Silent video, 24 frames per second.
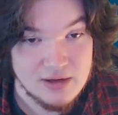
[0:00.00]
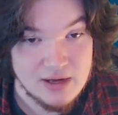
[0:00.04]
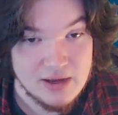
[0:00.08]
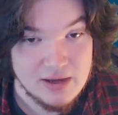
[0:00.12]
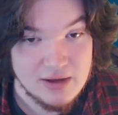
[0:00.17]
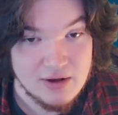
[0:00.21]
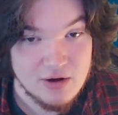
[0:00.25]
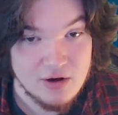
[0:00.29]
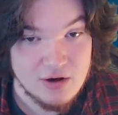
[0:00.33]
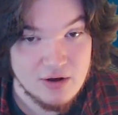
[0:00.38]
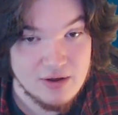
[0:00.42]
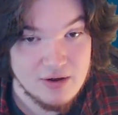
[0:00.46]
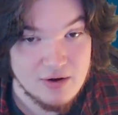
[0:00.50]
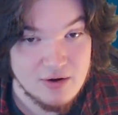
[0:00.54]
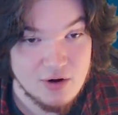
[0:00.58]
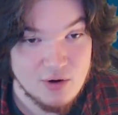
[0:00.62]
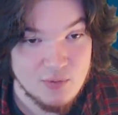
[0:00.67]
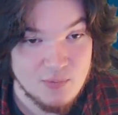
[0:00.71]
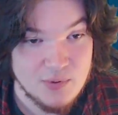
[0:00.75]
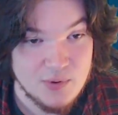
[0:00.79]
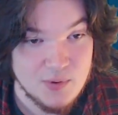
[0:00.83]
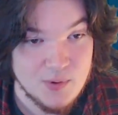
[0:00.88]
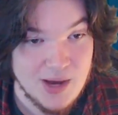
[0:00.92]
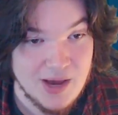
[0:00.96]
I
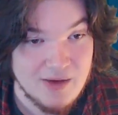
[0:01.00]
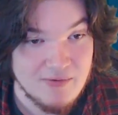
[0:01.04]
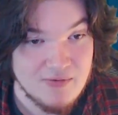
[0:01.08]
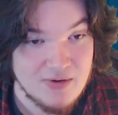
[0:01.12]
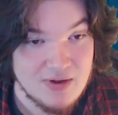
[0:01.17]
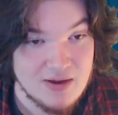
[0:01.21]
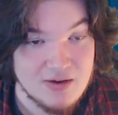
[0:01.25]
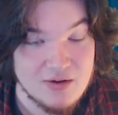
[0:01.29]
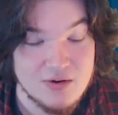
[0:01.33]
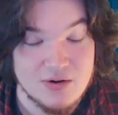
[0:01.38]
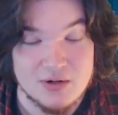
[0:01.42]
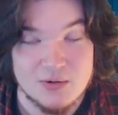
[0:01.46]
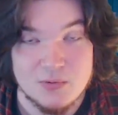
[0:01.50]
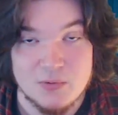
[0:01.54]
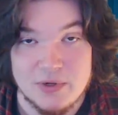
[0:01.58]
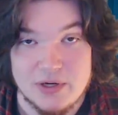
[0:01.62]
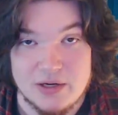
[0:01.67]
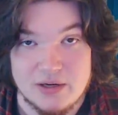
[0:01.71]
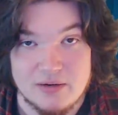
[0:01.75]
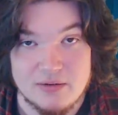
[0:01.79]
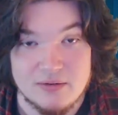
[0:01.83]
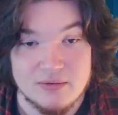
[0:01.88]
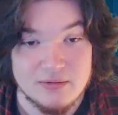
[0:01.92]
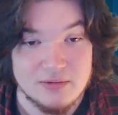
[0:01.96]
hope you have a good
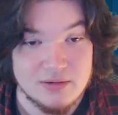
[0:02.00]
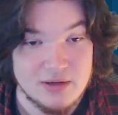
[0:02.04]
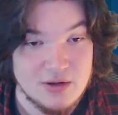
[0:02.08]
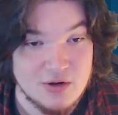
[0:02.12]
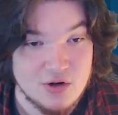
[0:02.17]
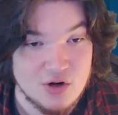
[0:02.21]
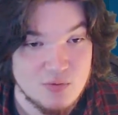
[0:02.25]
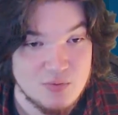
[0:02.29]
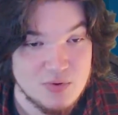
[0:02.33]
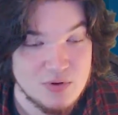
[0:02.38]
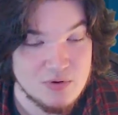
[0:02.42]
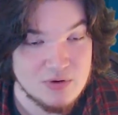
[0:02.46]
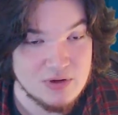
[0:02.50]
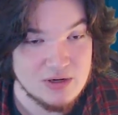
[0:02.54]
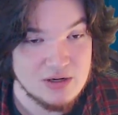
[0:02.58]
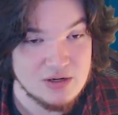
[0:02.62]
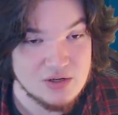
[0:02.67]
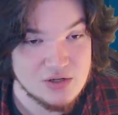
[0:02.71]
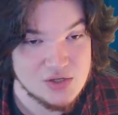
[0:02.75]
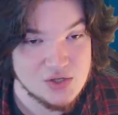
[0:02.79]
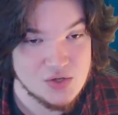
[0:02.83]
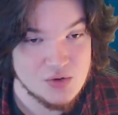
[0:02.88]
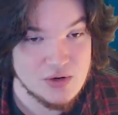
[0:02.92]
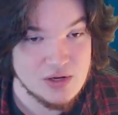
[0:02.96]
one. I hope you can
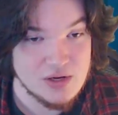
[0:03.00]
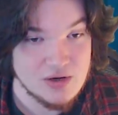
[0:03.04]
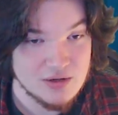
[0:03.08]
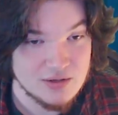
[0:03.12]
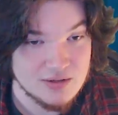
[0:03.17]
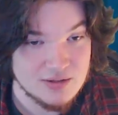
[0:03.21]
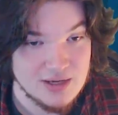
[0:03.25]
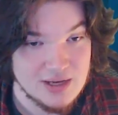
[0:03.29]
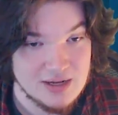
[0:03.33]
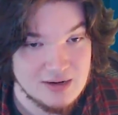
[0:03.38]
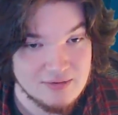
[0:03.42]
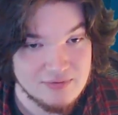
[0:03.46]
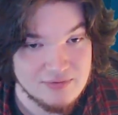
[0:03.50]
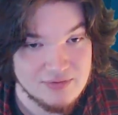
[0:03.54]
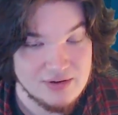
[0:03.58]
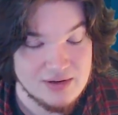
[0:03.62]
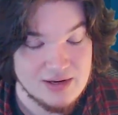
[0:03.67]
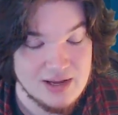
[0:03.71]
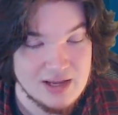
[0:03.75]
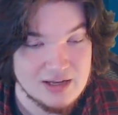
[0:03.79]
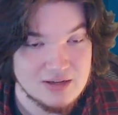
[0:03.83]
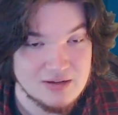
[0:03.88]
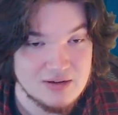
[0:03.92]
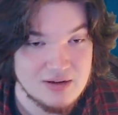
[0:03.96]
enjoy yourself
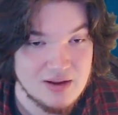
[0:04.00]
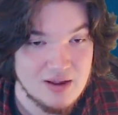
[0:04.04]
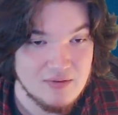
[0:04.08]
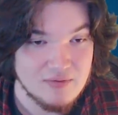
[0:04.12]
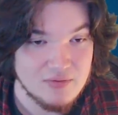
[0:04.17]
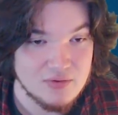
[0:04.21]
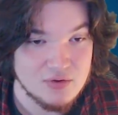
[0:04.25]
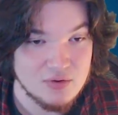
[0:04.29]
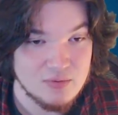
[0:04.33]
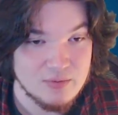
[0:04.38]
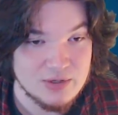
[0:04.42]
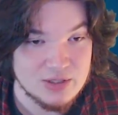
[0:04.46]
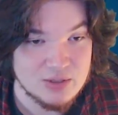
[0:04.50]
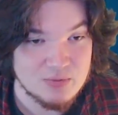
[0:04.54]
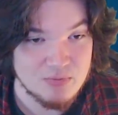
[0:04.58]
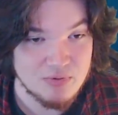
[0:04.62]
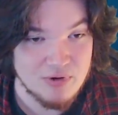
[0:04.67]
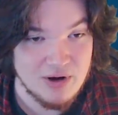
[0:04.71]
and not have too much